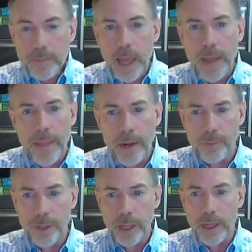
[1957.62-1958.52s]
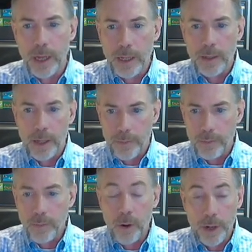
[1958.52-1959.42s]
And then
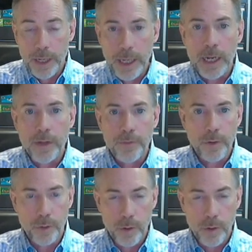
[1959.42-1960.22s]
more again if you're